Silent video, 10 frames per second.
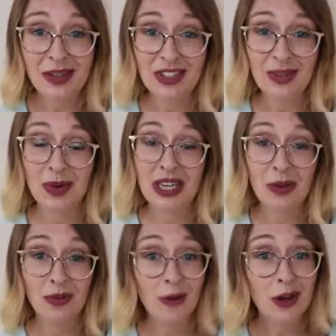which is where
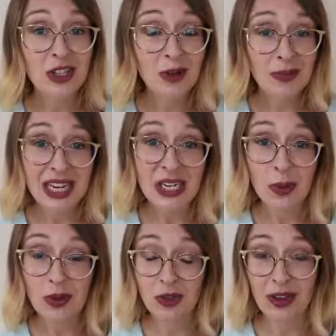you avoid your meat,
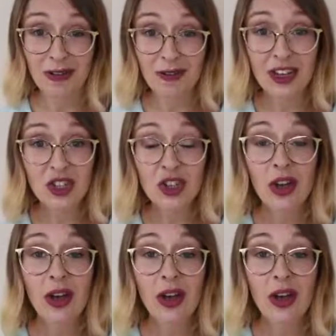poultry and fish,